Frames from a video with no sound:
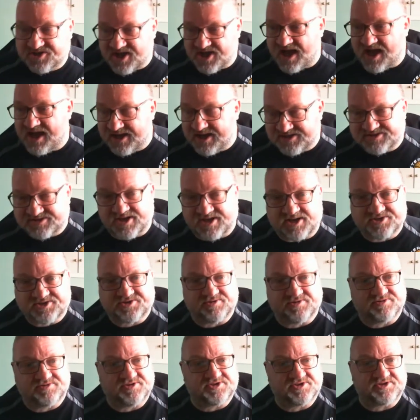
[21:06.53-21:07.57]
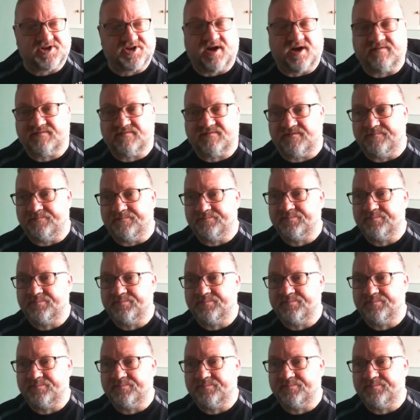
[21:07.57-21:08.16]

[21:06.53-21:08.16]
gangs, that sort of stuff.